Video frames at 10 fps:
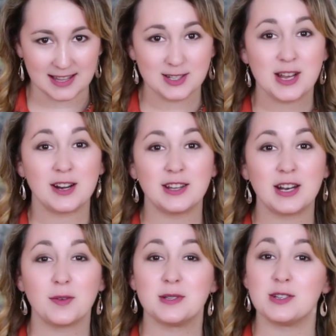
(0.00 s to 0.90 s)
the channel
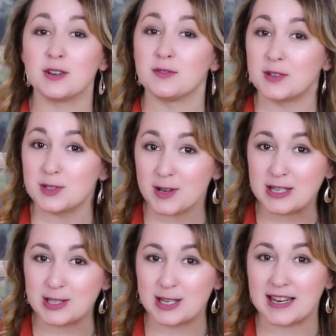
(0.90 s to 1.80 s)
that helps you turn
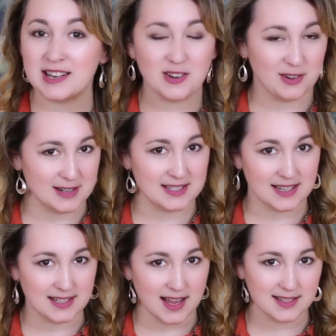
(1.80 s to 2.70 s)
frustration into career
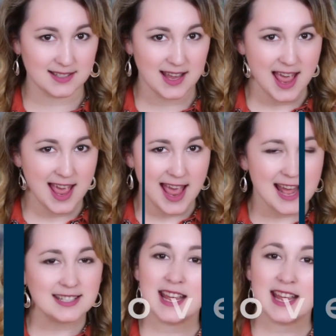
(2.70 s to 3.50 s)
success. And